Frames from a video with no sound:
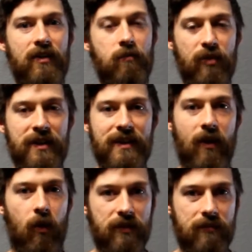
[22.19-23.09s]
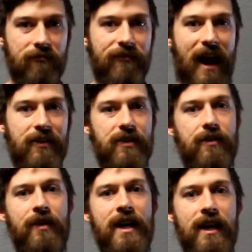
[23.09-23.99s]
sprinting holds some
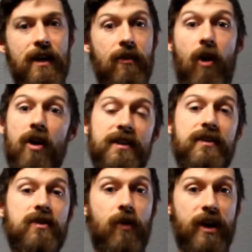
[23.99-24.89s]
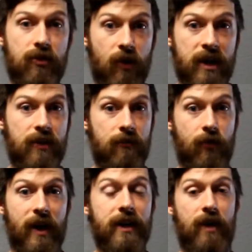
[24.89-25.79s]
value in the long distance running
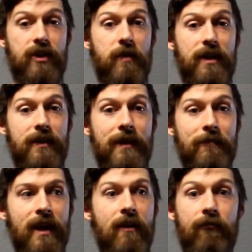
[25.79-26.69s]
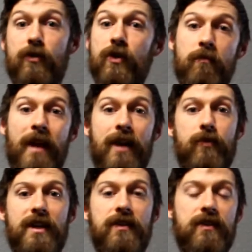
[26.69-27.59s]
training regiment. For two main
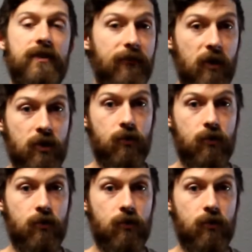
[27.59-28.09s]
reasons. The first